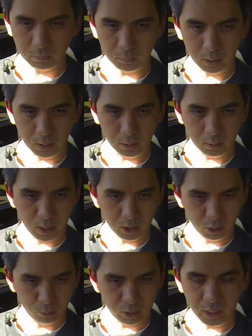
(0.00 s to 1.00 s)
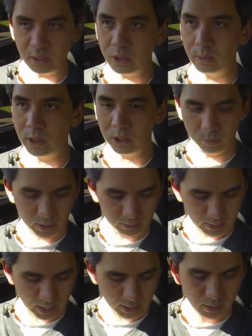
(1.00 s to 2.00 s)
can't complain too much about
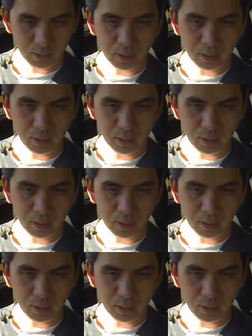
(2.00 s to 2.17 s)
that.